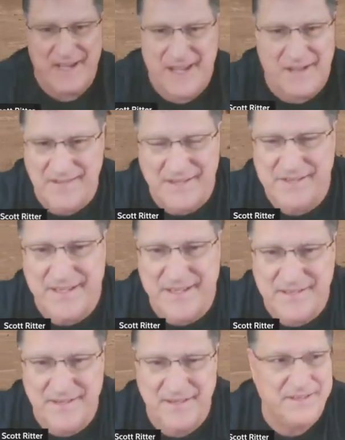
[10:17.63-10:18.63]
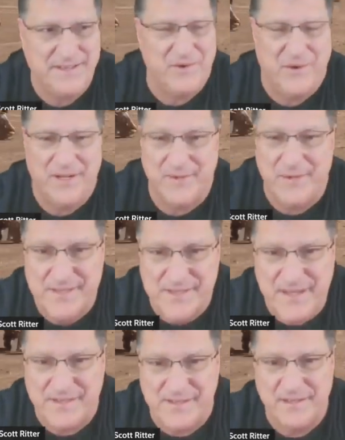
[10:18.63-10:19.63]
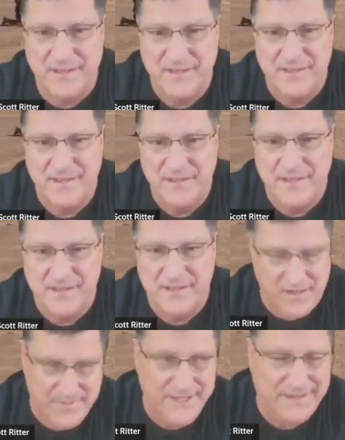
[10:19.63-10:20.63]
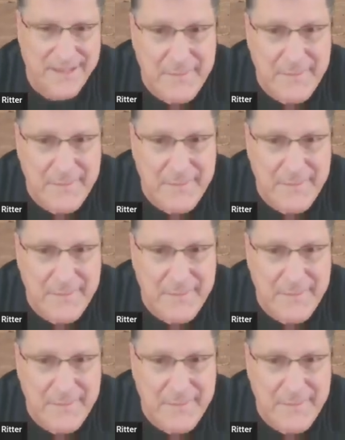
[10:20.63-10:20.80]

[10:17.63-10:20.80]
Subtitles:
right now isn't going to exist. It's going to be